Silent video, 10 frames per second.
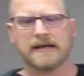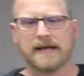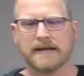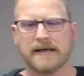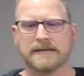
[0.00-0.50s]

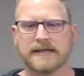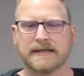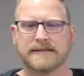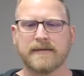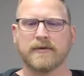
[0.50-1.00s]
and then
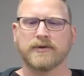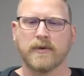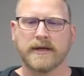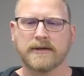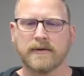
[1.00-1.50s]
2 Samuel
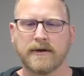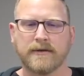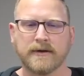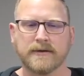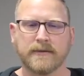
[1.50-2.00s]
20,
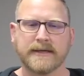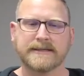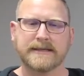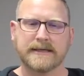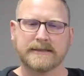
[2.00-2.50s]
23 to
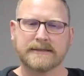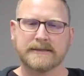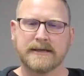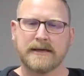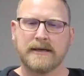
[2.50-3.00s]

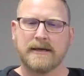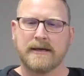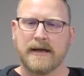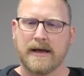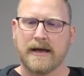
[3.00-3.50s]
26.
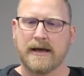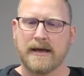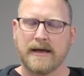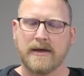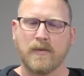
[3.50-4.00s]

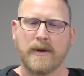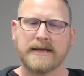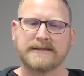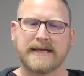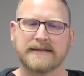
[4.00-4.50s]
When
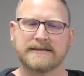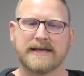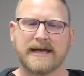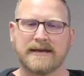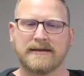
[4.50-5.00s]
it says
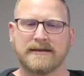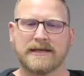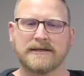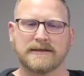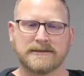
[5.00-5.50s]
that
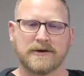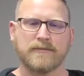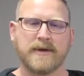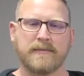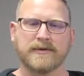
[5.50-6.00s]
certain
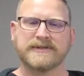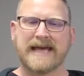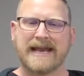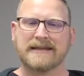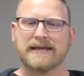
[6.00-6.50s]
people
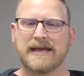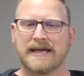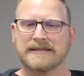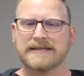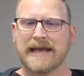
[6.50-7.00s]
sat at the
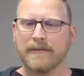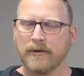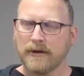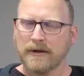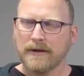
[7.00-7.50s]
king's
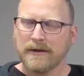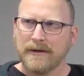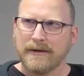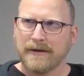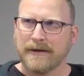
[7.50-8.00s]
table,
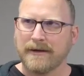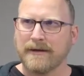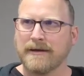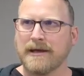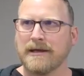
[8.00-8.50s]

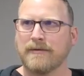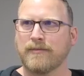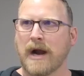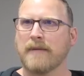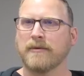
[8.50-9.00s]
it
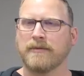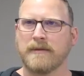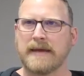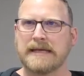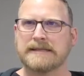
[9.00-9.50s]
probably
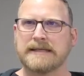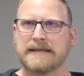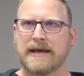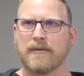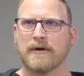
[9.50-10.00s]
means that
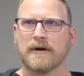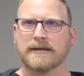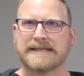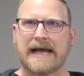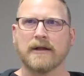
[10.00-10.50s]
they were a
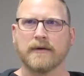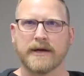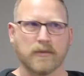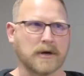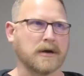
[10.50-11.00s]

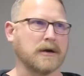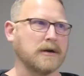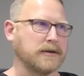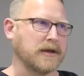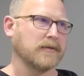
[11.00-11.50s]
salaried
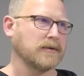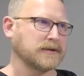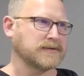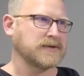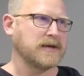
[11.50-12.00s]
worker. In other
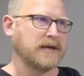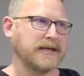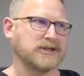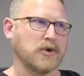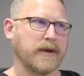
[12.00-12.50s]
words,
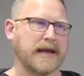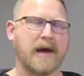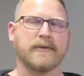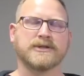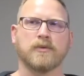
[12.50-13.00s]
it's showing
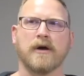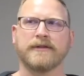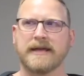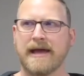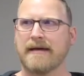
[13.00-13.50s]
how much wealth
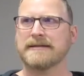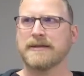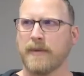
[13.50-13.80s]
he has to be